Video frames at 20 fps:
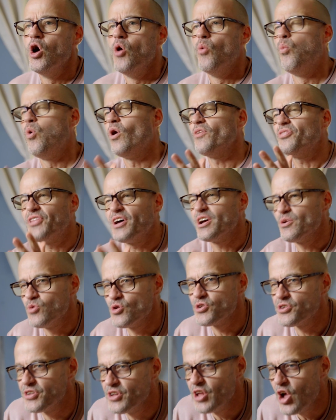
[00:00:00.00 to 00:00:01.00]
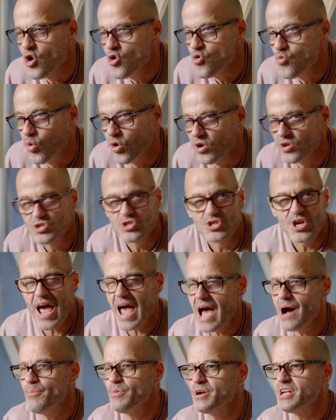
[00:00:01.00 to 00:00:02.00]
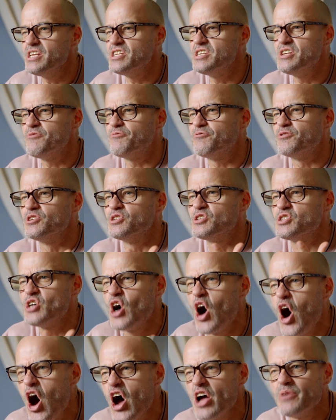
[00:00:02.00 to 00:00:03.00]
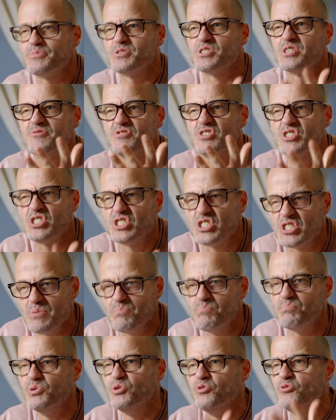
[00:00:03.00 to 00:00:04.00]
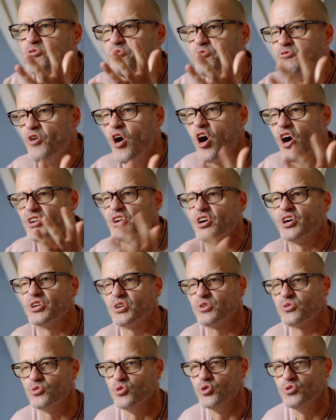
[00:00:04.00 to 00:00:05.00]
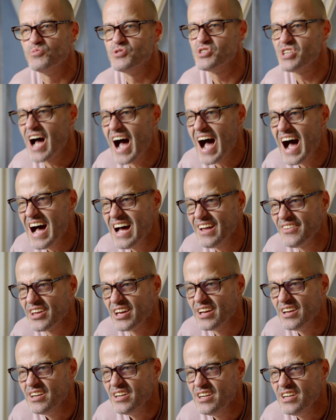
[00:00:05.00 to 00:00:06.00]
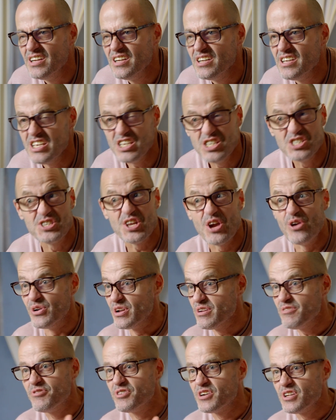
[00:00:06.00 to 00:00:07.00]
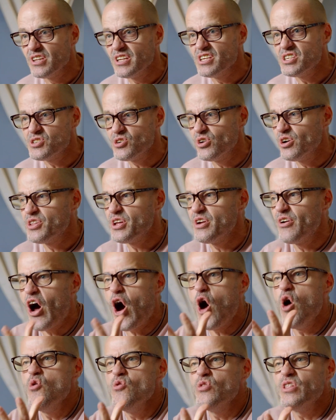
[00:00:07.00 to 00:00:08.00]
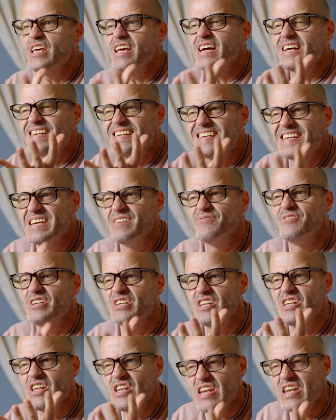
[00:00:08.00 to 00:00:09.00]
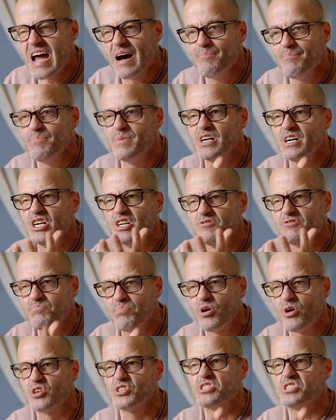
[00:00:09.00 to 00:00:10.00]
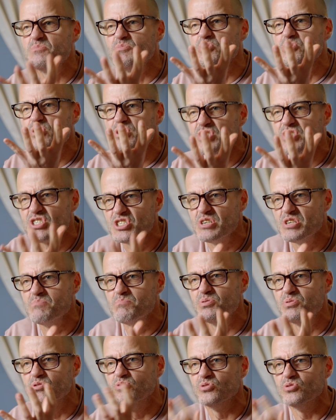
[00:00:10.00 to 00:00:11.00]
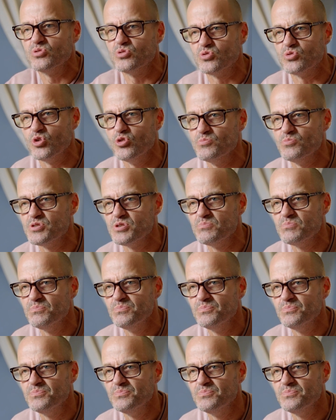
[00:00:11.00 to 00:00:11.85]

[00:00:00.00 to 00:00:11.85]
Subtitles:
What they wanted to know was how many different types of simple finite groups are there? Is there an infinite list, or are there only a given number of possible simple groups?